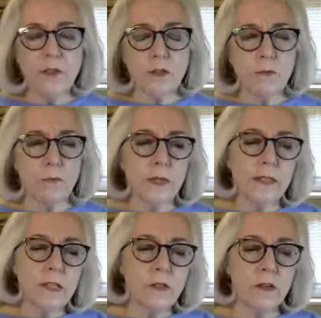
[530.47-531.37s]
you should
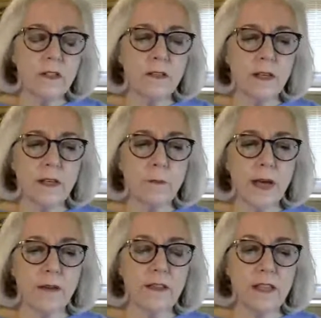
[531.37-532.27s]
really start to think
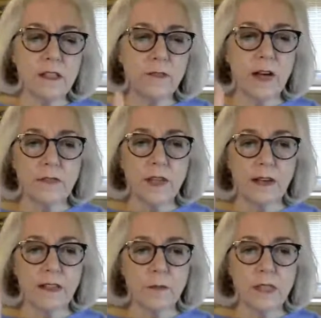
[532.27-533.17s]
about these 5
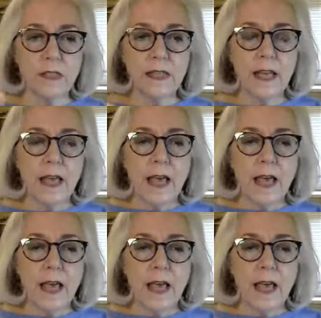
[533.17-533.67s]
documents.